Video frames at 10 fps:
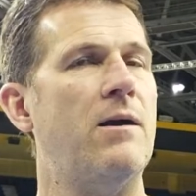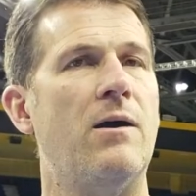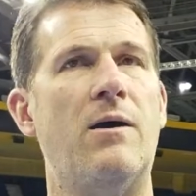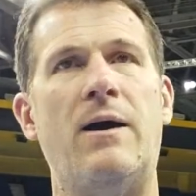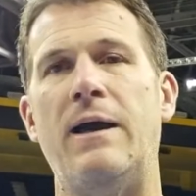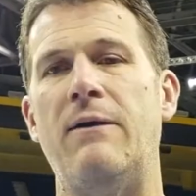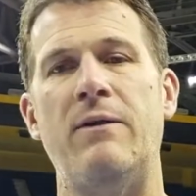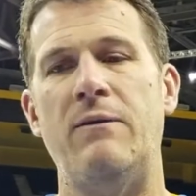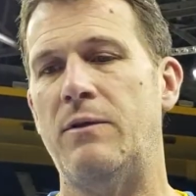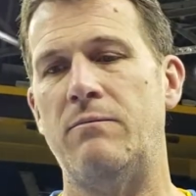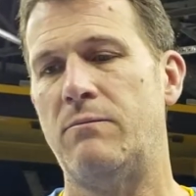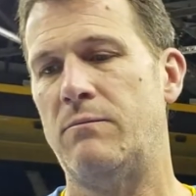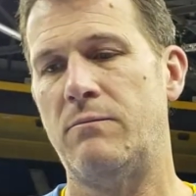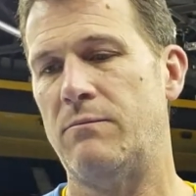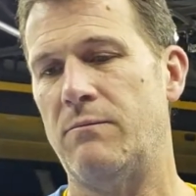Oh, I haven't even
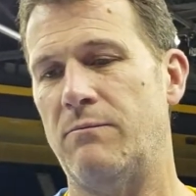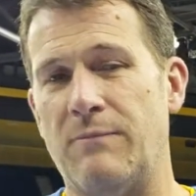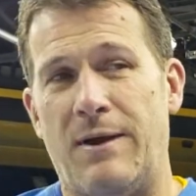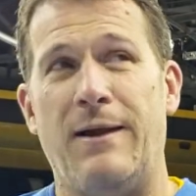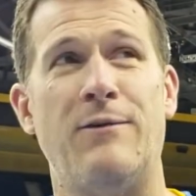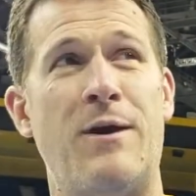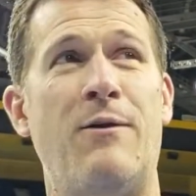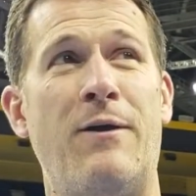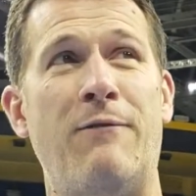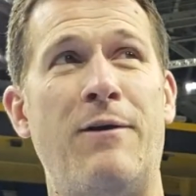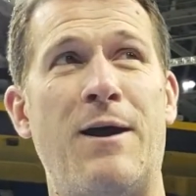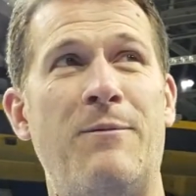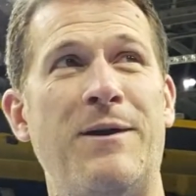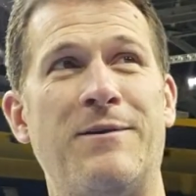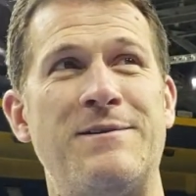I guess I don't have a
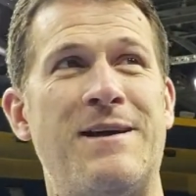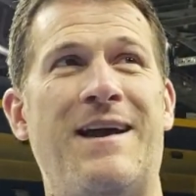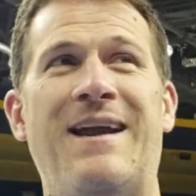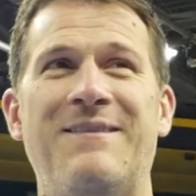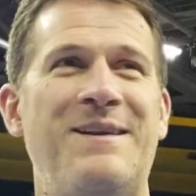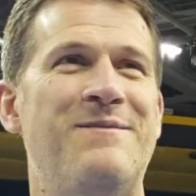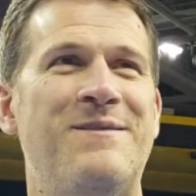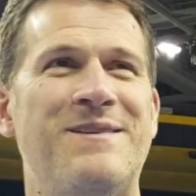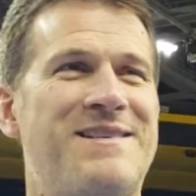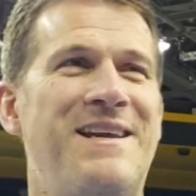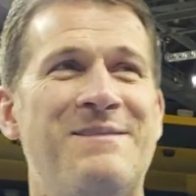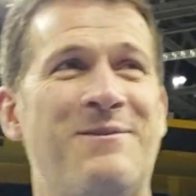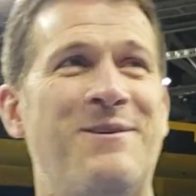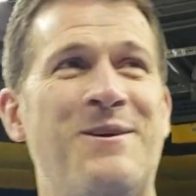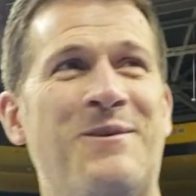comment because I haven't even seen
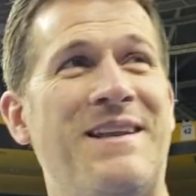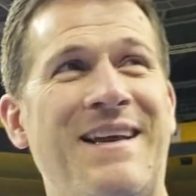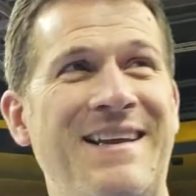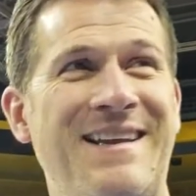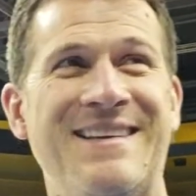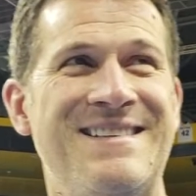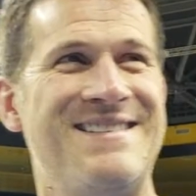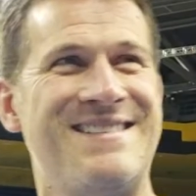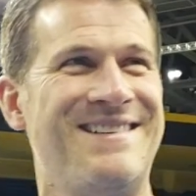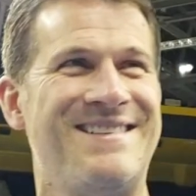them or know what that is.